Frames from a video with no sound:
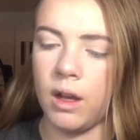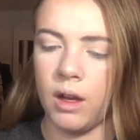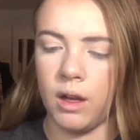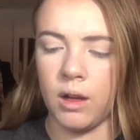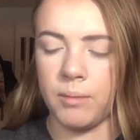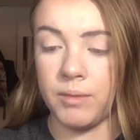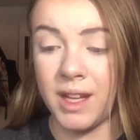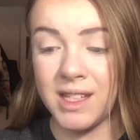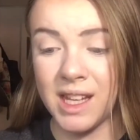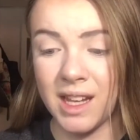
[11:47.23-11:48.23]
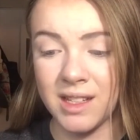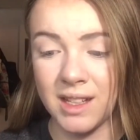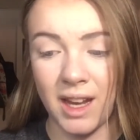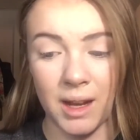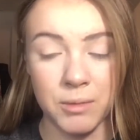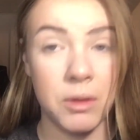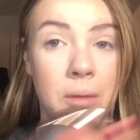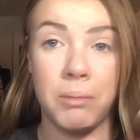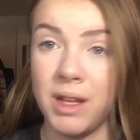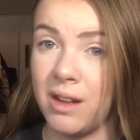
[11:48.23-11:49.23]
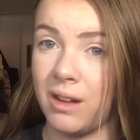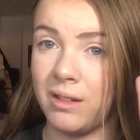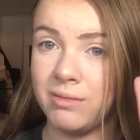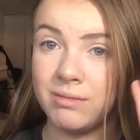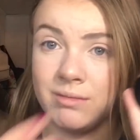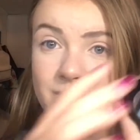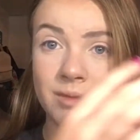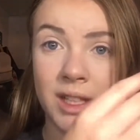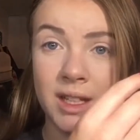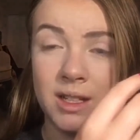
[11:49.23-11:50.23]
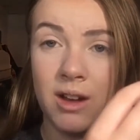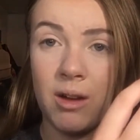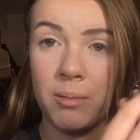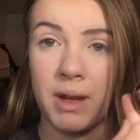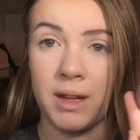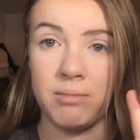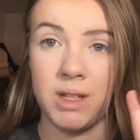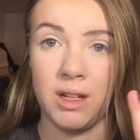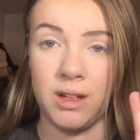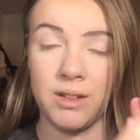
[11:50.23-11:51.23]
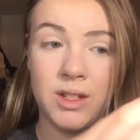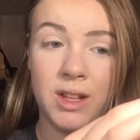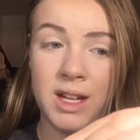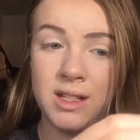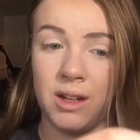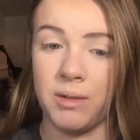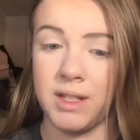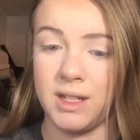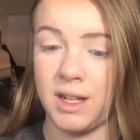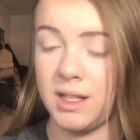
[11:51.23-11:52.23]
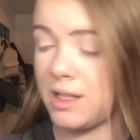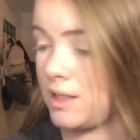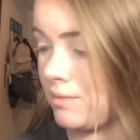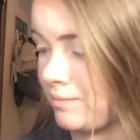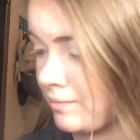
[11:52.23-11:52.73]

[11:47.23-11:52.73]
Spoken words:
Nice thing is it comes with a mirror. It's a compact mirror, so that's always nice.